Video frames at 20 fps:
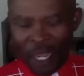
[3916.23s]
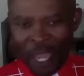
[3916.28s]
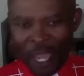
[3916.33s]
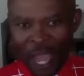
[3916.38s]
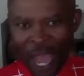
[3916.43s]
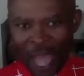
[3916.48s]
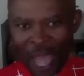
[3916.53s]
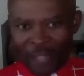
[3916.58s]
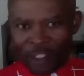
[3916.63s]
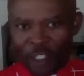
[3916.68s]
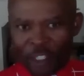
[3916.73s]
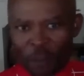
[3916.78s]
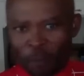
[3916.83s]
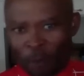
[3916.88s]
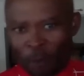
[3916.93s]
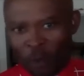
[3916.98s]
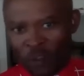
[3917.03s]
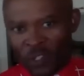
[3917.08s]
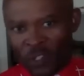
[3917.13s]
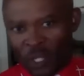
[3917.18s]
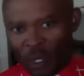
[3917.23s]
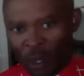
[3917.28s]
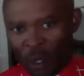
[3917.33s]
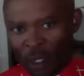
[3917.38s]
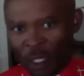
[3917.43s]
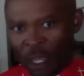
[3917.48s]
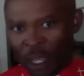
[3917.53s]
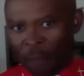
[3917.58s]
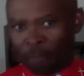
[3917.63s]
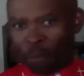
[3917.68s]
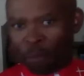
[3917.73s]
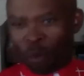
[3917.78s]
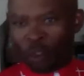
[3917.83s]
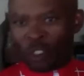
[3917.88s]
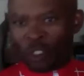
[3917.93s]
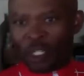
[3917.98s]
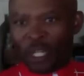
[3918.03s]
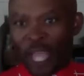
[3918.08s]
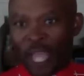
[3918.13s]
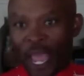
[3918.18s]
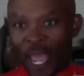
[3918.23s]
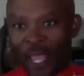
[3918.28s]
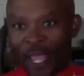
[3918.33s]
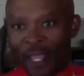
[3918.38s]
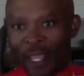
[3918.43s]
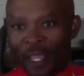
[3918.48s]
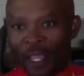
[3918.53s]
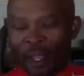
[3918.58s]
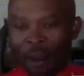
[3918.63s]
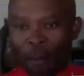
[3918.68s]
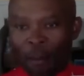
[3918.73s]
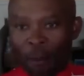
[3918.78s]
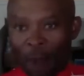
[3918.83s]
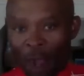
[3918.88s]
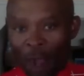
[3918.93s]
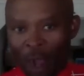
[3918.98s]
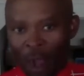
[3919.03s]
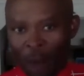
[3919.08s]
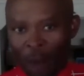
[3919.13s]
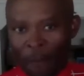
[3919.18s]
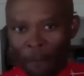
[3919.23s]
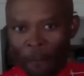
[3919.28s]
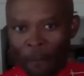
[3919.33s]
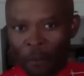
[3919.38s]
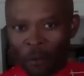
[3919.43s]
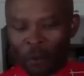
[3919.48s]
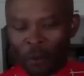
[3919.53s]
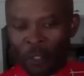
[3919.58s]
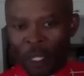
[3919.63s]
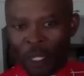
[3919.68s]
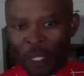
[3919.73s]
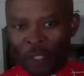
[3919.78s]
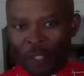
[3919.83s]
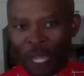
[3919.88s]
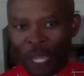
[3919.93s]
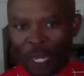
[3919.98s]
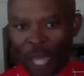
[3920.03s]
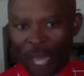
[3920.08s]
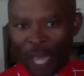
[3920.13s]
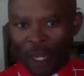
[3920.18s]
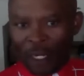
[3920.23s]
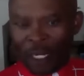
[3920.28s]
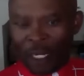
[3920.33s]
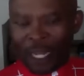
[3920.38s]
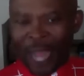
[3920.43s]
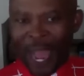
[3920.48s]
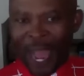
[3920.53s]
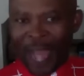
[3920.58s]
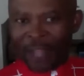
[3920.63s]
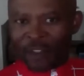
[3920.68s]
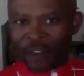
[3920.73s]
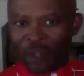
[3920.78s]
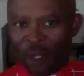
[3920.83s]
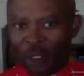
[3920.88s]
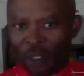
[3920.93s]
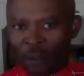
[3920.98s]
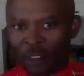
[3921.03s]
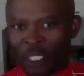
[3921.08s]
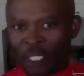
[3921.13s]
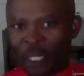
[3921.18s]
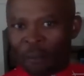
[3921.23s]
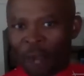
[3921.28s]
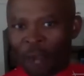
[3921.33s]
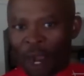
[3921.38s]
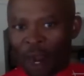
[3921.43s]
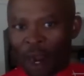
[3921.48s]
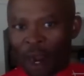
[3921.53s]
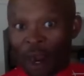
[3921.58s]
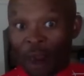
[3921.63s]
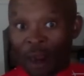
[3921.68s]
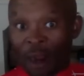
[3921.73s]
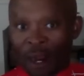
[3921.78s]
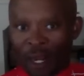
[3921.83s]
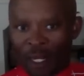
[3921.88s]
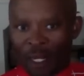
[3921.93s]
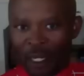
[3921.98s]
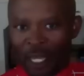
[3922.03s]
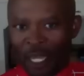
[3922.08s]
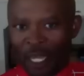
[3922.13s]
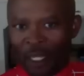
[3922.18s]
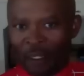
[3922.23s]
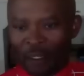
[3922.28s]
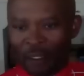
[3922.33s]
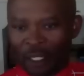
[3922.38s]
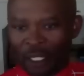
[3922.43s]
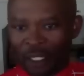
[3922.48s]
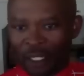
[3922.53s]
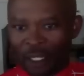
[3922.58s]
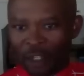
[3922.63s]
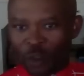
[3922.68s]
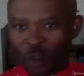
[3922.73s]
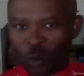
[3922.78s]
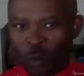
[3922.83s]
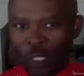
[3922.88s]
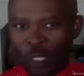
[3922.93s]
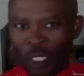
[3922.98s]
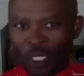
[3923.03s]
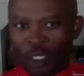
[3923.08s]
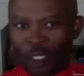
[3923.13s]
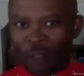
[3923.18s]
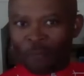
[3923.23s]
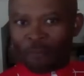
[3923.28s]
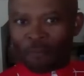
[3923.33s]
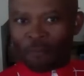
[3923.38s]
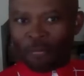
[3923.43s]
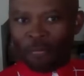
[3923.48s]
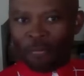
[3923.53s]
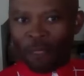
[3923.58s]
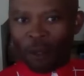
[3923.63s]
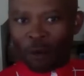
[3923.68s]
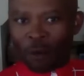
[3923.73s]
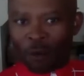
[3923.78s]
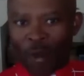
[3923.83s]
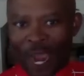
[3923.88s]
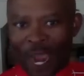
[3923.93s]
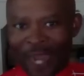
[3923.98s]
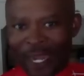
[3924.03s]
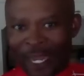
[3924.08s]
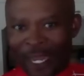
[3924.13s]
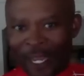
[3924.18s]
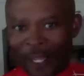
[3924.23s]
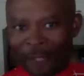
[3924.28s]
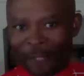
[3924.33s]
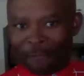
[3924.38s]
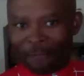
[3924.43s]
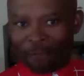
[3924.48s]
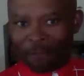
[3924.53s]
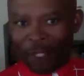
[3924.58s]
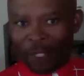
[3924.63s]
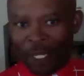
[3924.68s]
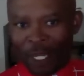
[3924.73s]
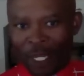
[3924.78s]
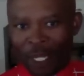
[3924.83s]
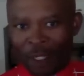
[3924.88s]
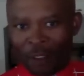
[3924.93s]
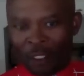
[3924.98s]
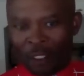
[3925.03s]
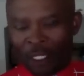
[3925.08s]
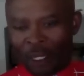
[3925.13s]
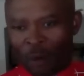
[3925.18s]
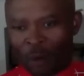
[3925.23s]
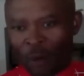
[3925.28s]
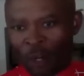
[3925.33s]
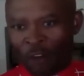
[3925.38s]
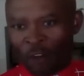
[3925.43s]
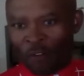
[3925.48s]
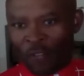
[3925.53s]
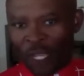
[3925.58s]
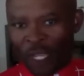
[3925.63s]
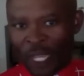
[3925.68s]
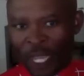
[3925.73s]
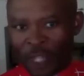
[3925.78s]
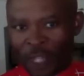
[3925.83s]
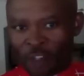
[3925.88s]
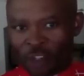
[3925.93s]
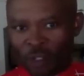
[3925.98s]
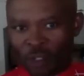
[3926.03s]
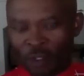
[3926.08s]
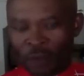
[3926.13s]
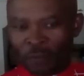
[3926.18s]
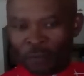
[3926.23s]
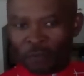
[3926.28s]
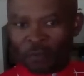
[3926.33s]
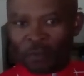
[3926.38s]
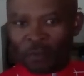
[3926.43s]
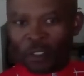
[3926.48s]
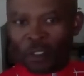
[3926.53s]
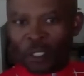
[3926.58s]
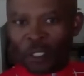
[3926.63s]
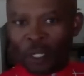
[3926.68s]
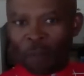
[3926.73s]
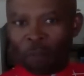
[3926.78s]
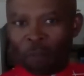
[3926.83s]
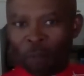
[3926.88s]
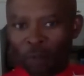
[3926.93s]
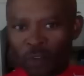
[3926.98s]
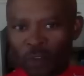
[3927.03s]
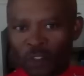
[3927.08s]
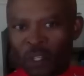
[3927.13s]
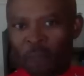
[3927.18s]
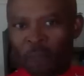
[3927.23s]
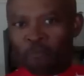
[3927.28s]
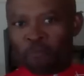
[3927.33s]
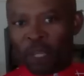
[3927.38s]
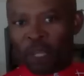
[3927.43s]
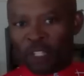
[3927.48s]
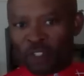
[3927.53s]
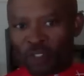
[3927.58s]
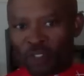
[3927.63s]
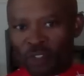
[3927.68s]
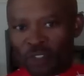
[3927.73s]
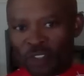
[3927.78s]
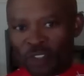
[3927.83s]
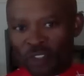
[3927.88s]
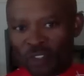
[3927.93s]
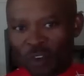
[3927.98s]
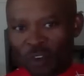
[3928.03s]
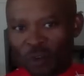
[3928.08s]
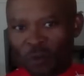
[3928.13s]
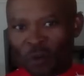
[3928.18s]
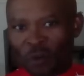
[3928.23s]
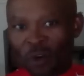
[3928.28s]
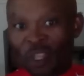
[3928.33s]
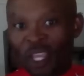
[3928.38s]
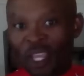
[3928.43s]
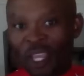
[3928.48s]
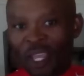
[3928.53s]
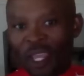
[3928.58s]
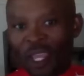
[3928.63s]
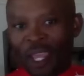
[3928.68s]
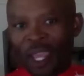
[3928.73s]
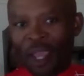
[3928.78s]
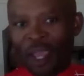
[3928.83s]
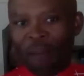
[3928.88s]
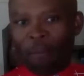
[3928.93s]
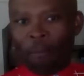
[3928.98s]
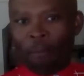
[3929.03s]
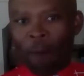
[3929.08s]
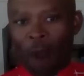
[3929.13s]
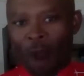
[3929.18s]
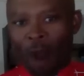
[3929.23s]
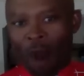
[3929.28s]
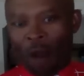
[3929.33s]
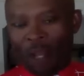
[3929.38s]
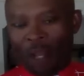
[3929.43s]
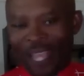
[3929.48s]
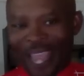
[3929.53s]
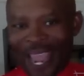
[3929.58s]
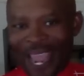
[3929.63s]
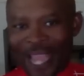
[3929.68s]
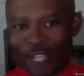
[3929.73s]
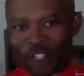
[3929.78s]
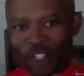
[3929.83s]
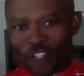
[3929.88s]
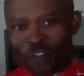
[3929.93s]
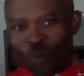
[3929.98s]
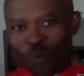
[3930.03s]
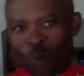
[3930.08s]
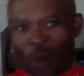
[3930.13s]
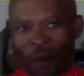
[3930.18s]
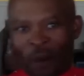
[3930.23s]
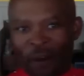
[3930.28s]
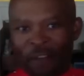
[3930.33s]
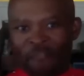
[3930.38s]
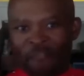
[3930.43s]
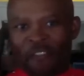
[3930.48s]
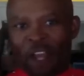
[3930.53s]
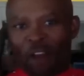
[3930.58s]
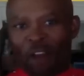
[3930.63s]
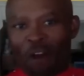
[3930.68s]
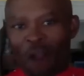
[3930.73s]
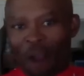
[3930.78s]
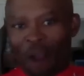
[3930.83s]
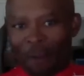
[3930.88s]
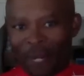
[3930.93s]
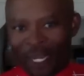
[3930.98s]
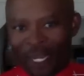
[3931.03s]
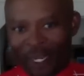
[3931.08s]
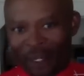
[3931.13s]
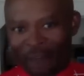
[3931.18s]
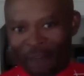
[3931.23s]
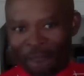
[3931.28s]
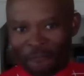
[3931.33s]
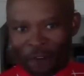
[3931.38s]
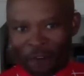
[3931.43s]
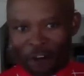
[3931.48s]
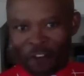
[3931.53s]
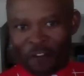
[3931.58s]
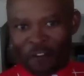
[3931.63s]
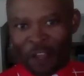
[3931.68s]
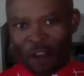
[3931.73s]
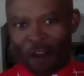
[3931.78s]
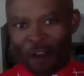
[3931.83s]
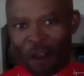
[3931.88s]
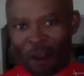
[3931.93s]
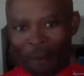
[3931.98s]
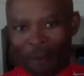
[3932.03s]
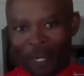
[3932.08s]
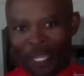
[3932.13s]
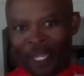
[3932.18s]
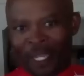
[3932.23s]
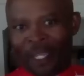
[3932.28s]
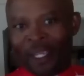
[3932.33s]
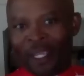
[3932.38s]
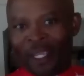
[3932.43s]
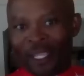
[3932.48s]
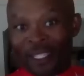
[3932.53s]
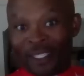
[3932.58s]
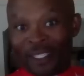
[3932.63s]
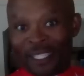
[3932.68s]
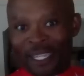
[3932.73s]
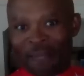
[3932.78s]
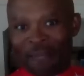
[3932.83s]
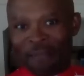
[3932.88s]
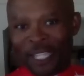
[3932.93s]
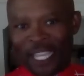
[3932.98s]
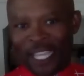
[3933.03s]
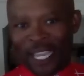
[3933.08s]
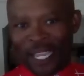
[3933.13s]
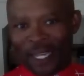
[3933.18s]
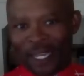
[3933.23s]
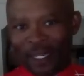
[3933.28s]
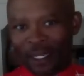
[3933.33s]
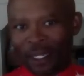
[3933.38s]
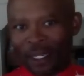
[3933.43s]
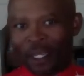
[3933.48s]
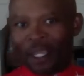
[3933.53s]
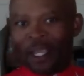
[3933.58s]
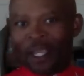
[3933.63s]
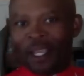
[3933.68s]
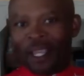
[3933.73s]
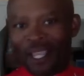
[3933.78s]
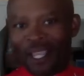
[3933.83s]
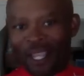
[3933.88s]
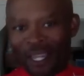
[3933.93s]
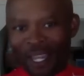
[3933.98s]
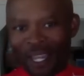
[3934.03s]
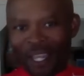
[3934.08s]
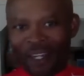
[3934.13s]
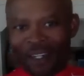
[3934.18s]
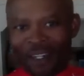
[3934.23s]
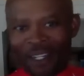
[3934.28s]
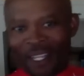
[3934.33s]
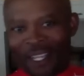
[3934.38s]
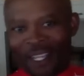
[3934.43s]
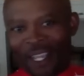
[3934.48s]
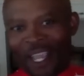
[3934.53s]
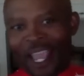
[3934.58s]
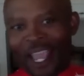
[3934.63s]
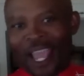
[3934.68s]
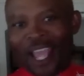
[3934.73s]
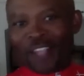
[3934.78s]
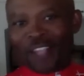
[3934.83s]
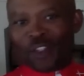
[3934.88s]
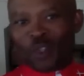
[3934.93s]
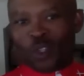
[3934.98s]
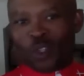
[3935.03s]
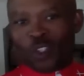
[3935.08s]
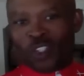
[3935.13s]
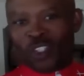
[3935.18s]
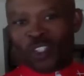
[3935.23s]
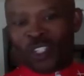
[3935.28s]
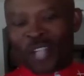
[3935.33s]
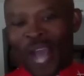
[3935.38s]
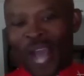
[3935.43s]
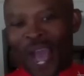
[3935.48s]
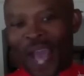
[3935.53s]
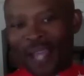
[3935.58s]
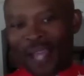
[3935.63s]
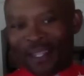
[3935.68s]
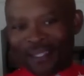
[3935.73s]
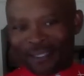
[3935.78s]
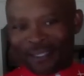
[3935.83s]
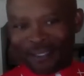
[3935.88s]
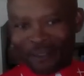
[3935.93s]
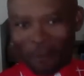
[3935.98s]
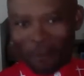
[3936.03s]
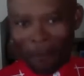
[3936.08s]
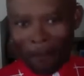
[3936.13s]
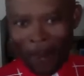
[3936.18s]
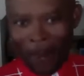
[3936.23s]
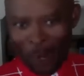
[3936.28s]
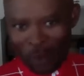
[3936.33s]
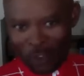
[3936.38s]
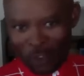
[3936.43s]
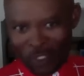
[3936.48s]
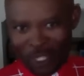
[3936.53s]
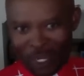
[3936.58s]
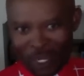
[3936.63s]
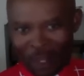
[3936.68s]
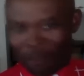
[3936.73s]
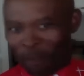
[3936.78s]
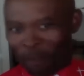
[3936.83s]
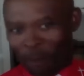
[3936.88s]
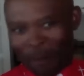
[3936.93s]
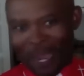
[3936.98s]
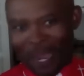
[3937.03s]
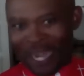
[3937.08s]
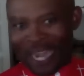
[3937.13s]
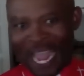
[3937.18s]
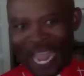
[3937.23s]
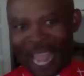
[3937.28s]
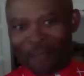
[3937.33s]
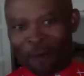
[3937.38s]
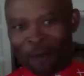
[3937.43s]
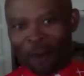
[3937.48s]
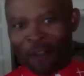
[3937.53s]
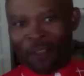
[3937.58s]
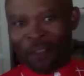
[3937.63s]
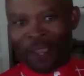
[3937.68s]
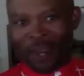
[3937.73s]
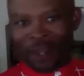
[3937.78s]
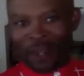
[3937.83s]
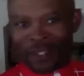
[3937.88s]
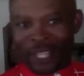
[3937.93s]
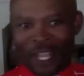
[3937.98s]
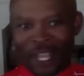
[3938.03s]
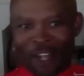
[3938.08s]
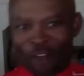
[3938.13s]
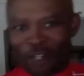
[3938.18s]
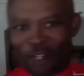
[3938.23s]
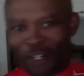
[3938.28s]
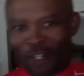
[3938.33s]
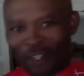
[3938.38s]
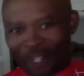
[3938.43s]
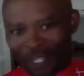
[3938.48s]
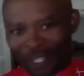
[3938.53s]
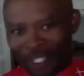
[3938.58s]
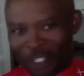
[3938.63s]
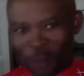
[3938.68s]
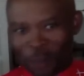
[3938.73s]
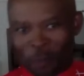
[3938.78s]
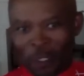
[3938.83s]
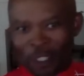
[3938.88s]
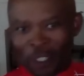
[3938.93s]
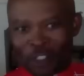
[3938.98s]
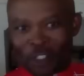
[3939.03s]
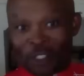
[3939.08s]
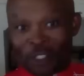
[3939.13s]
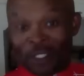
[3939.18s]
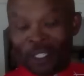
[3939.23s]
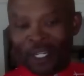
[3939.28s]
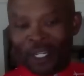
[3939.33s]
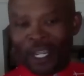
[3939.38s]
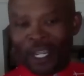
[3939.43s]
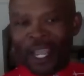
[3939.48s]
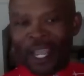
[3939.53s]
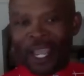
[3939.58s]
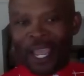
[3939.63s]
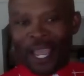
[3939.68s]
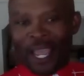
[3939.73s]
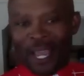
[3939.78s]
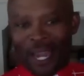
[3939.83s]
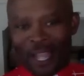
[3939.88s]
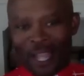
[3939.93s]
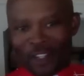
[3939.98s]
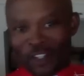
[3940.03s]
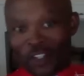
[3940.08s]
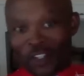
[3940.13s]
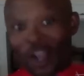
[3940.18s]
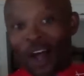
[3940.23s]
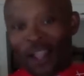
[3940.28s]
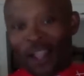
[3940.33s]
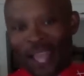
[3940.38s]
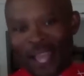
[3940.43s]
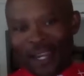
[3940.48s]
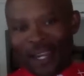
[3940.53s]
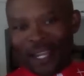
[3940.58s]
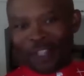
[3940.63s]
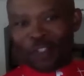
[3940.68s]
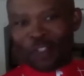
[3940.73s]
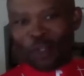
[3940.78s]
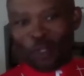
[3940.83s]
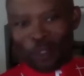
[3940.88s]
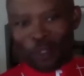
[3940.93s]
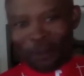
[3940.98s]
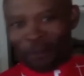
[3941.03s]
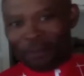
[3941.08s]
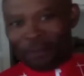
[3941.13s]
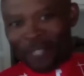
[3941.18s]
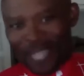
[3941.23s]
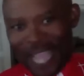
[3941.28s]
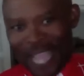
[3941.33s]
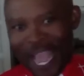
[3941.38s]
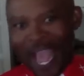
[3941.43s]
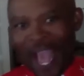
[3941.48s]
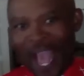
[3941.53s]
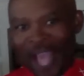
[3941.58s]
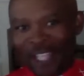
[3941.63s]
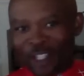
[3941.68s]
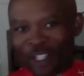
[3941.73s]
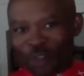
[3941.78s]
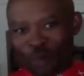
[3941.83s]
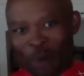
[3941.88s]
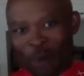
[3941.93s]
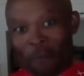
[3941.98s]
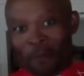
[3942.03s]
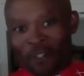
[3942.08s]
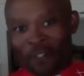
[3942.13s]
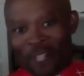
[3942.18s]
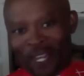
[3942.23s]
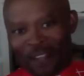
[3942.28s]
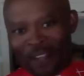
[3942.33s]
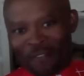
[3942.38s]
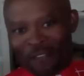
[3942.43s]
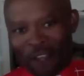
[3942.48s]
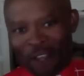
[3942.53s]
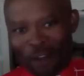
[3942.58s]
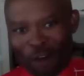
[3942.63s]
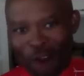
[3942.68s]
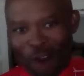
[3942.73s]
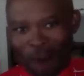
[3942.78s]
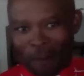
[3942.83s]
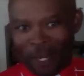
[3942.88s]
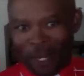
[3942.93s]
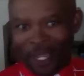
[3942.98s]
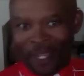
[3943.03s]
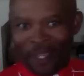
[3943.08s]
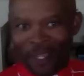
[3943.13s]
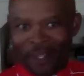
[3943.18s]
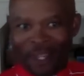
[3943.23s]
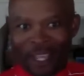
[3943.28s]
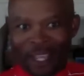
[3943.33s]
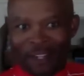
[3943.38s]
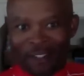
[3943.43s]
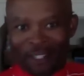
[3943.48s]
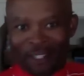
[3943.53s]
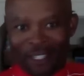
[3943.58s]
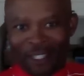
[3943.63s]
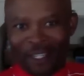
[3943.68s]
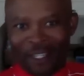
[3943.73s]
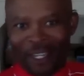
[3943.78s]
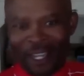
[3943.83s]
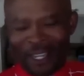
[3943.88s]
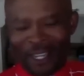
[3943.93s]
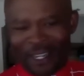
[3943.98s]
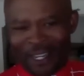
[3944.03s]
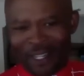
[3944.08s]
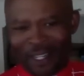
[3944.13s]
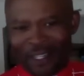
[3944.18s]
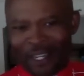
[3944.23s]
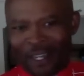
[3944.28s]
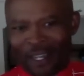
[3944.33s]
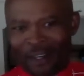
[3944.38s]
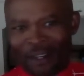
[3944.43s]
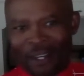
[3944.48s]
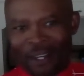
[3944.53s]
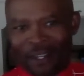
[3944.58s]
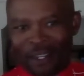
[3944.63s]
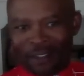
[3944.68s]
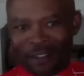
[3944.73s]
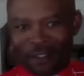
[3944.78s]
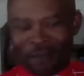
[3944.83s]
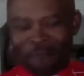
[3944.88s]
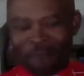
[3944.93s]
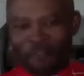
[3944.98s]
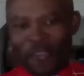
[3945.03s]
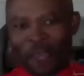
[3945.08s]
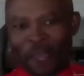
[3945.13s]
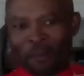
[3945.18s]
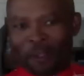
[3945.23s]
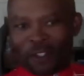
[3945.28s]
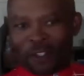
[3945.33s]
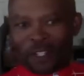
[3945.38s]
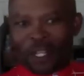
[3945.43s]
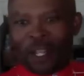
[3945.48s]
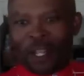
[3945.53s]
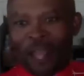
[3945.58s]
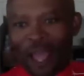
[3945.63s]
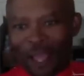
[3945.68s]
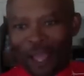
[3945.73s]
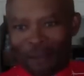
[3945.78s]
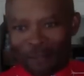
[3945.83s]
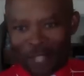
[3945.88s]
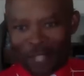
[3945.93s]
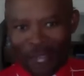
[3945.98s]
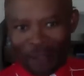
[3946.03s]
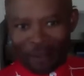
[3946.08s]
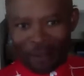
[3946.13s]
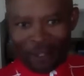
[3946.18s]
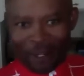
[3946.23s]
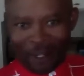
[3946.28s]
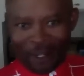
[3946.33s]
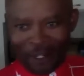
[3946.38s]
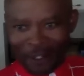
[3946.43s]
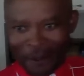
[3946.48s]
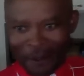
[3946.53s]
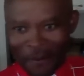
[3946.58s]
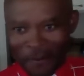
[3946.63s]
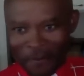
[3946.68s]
I just posted on their board today. Uh, the, a lot of the guys on Team RR are in Italy this week. They're riding in Italy. They went on vacation. So they're posting pictures and so forth. And Paul H is wearing the Veloharmony, the first Veloharmony team kit in Italy. And so Scott posted and put my name on there and said, Elder, look at this picture. And I saw that and I told him, yeah, he's representing Veloharmony in Italy. They did they did some famous climbs out there.